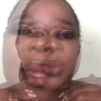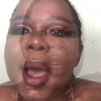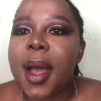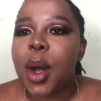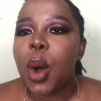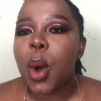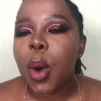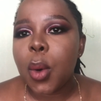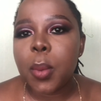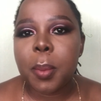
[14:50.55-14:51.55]
I
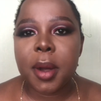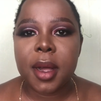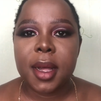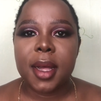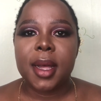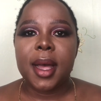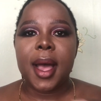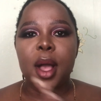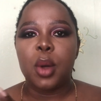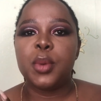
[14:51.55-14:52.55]
hope
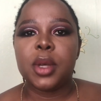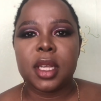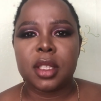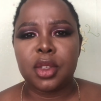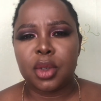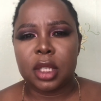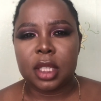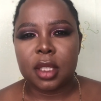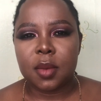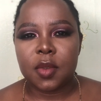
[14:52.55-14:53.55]
I hope you guys enjoyed
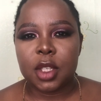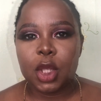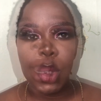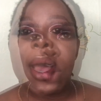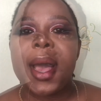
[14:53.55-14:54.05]
this video,